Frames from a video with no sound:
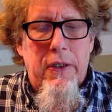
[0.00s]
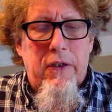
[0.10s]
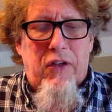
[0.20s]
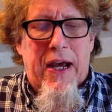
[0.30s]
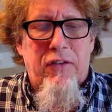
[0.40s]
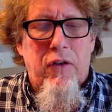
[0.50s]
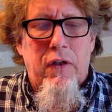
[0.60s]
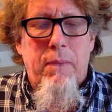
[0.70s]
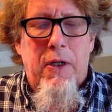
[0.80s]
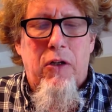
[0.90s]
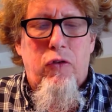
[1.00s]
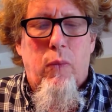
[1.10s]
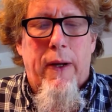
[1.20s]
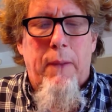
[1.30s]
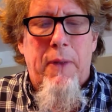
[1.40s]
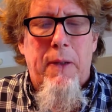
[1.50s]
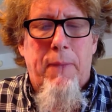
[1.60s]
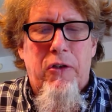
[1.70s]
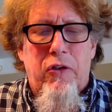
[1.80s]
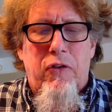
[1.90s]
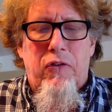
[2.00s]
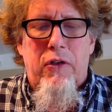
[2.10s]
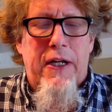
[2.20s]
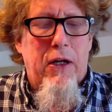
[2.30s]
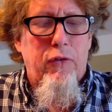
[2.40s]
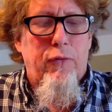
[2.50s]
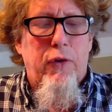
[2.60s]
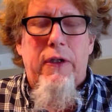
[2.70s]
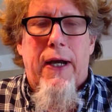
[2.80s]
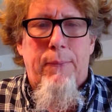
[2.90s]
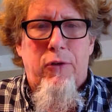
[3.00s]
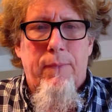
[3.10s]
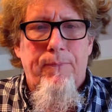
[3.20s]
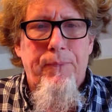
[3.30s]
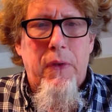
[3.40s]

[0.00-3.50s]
The task of the committee is to recommend a budget to the City Council for adoption.